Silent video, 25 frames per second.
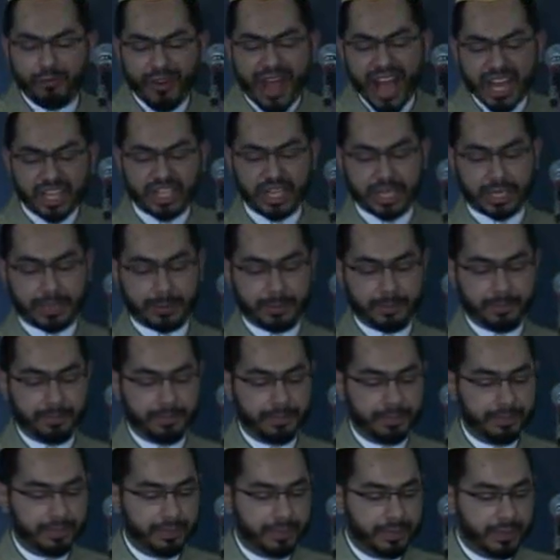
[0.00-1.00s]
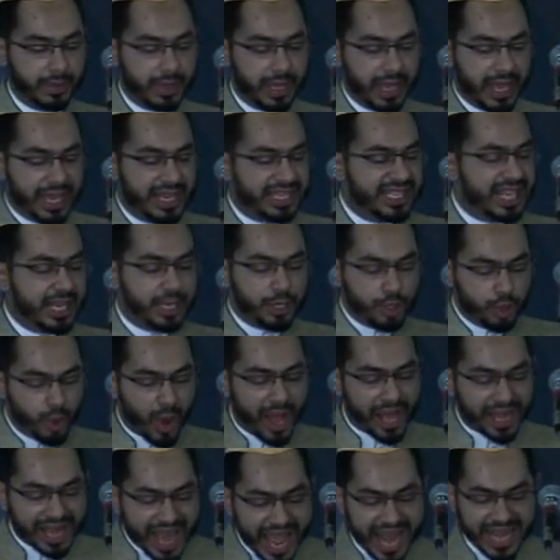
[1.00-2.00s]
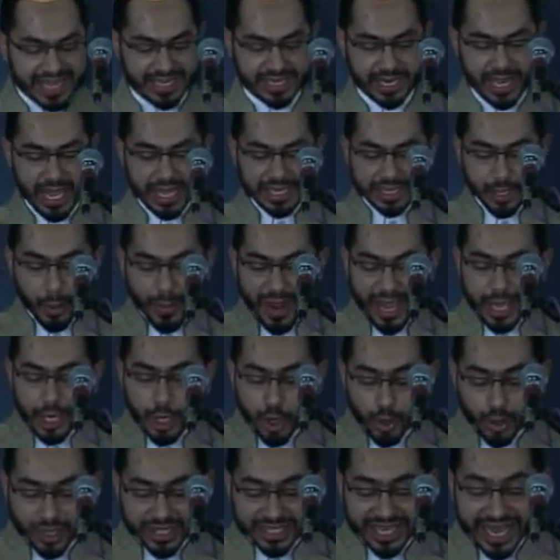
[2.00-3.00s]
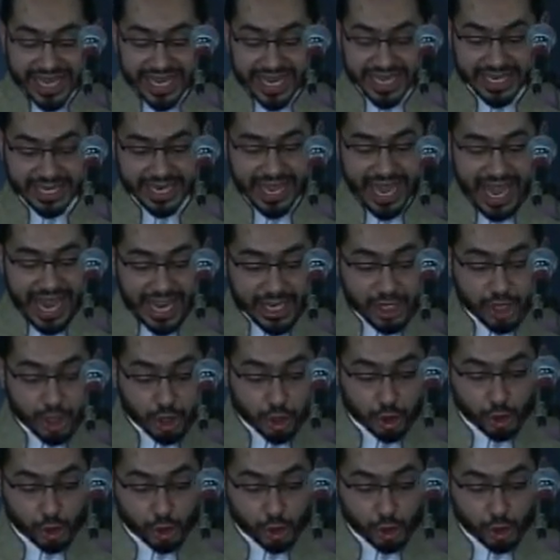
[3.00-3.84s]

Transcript: al-fajir." He said, "You are right. The way you said it is